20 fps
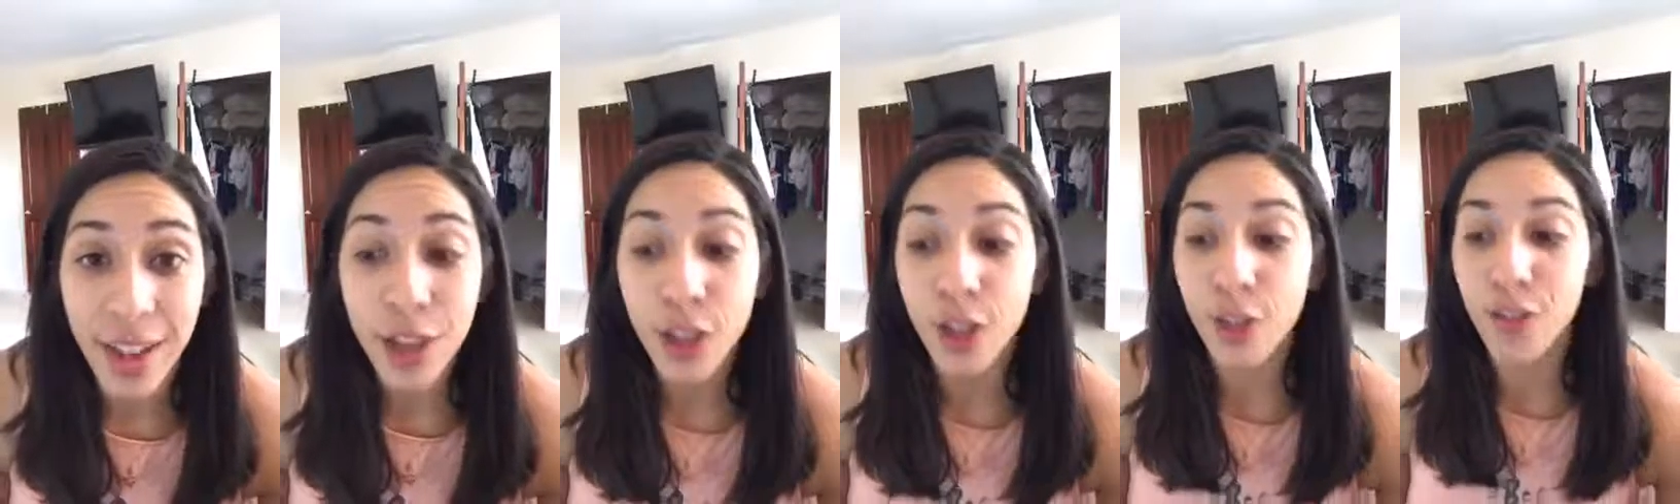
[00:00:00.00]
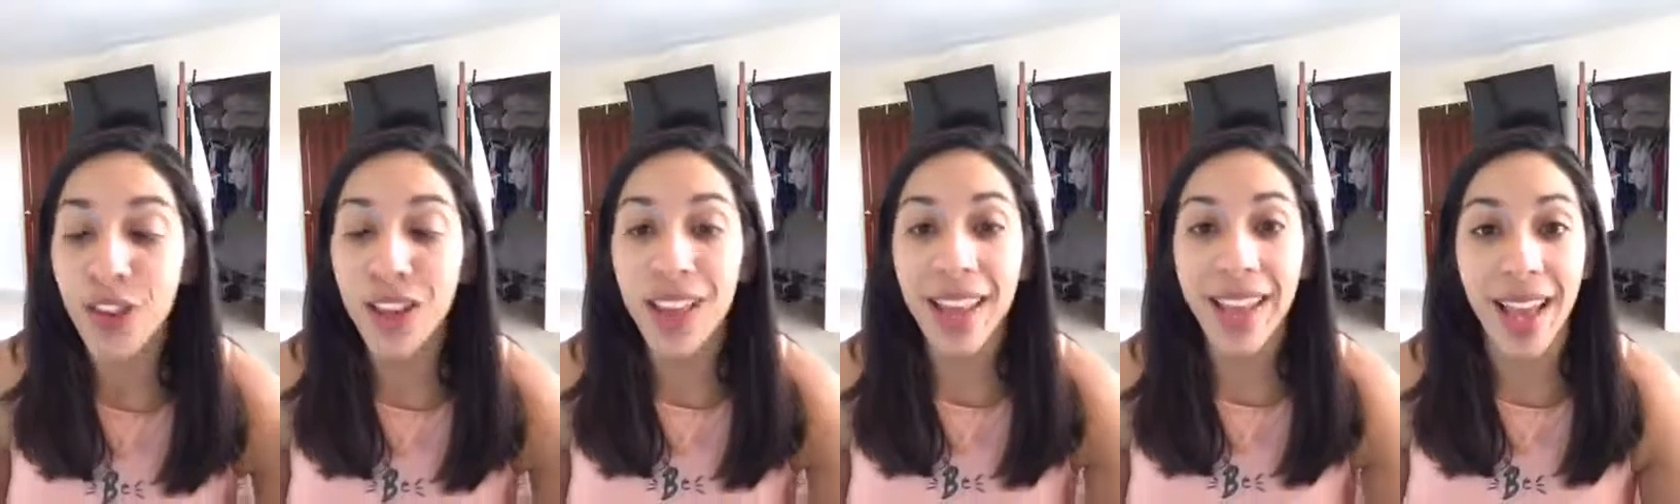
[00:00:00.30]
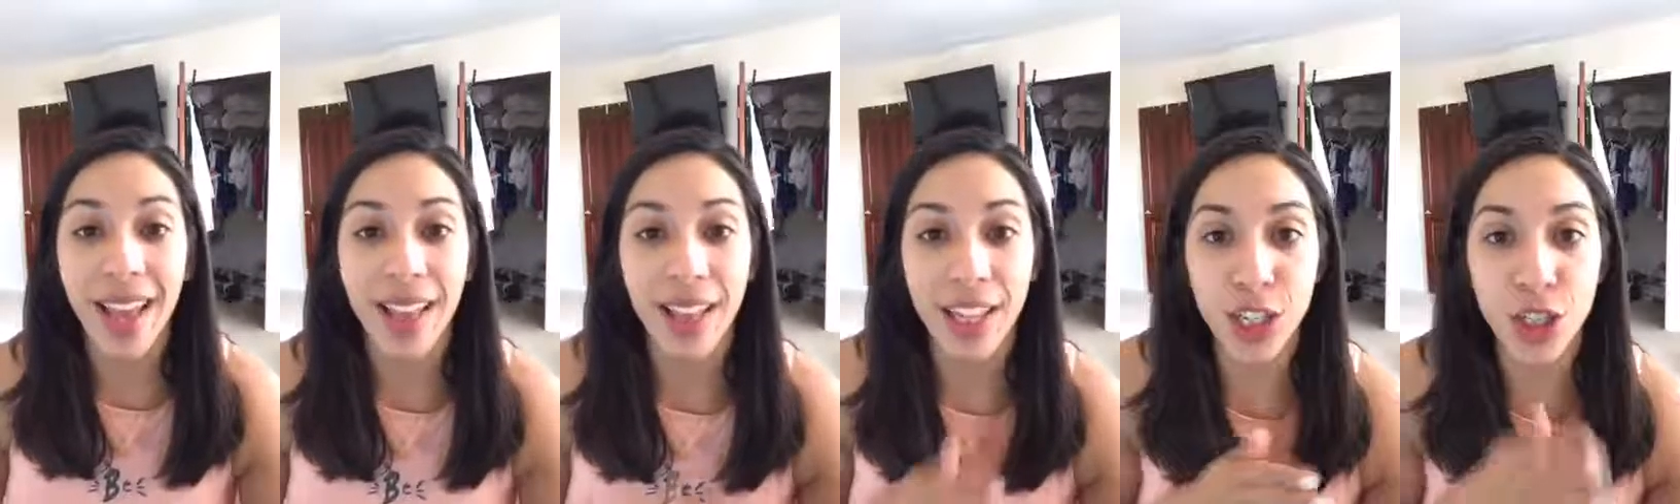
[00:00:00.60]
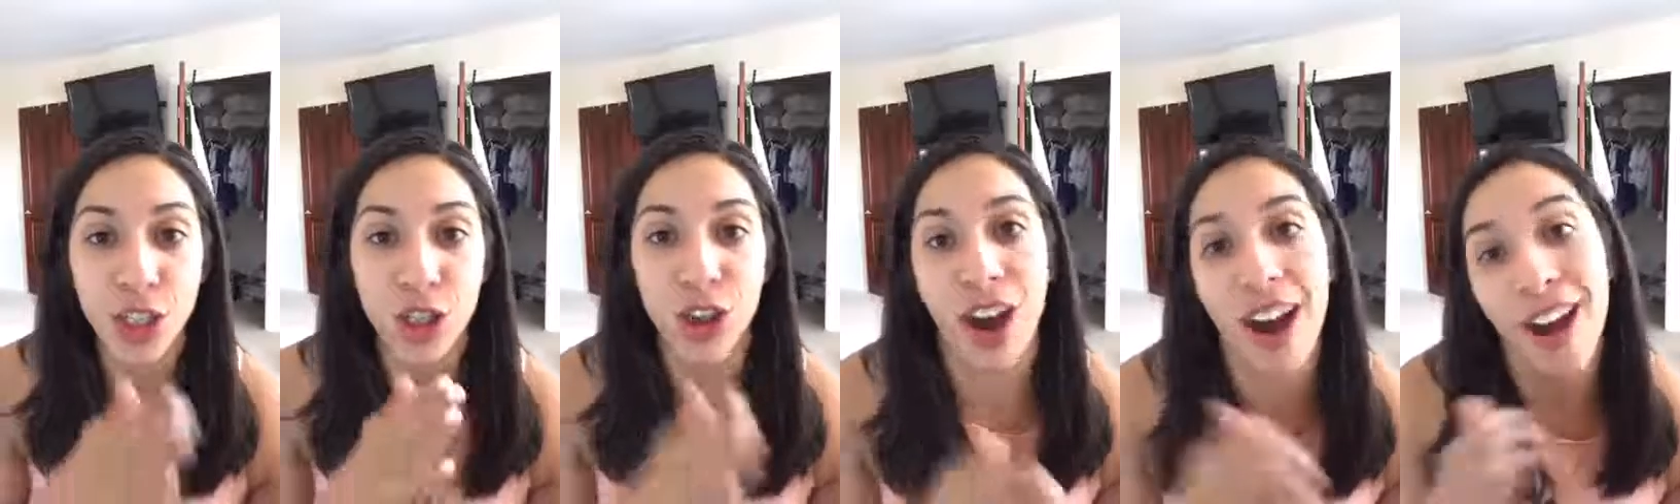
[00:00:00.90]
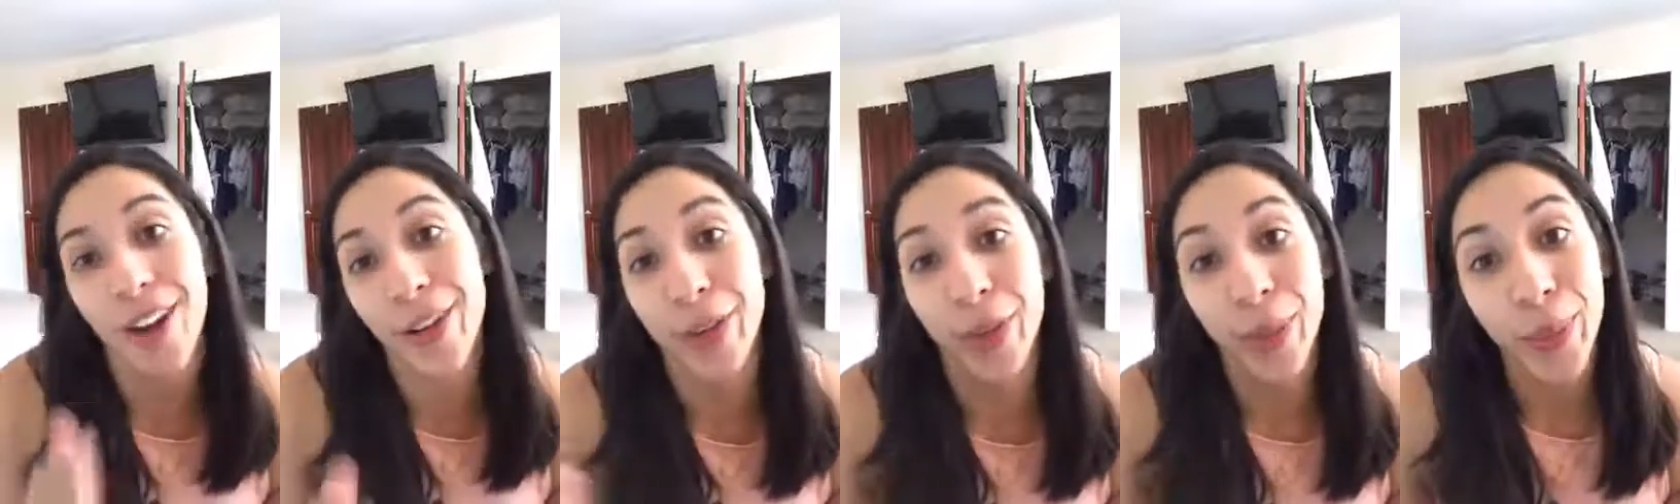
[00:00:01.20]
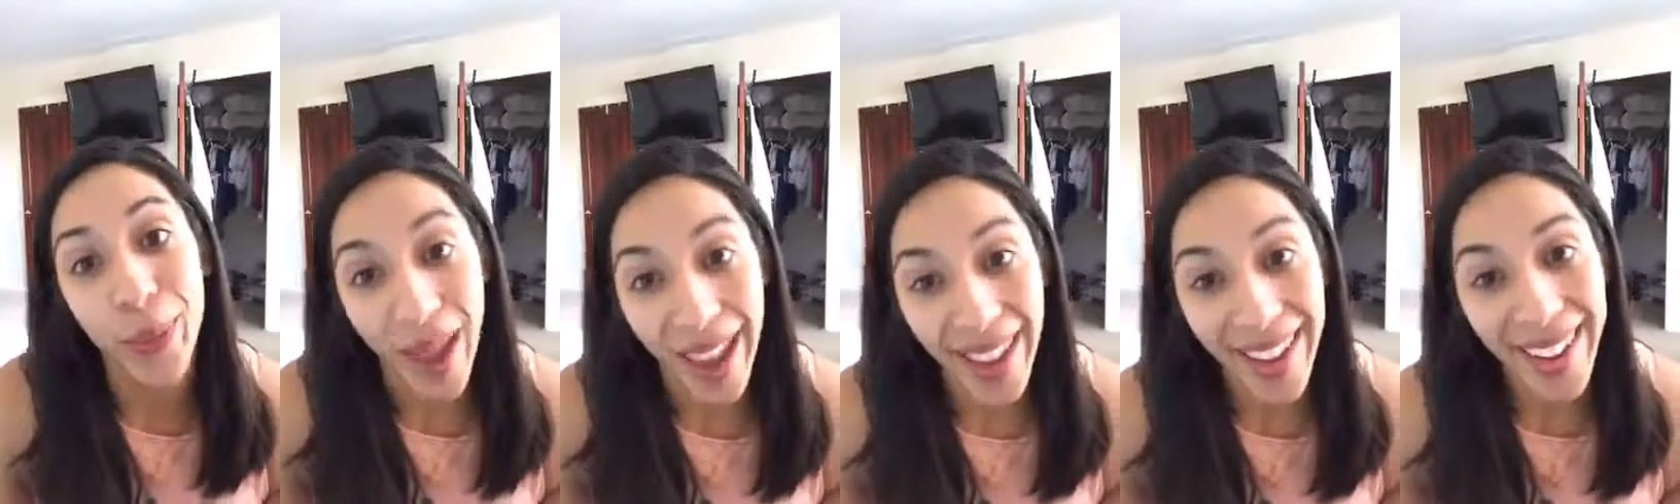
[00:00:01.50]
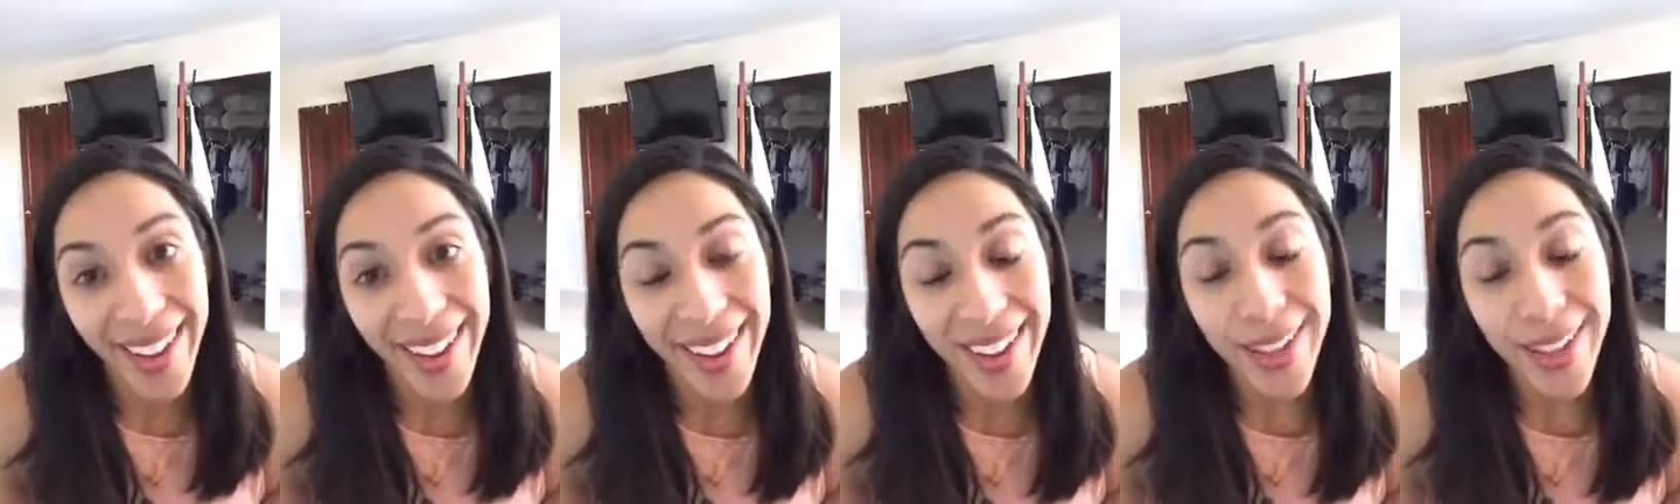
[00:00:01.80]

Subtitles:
you feel like at least you're on your way.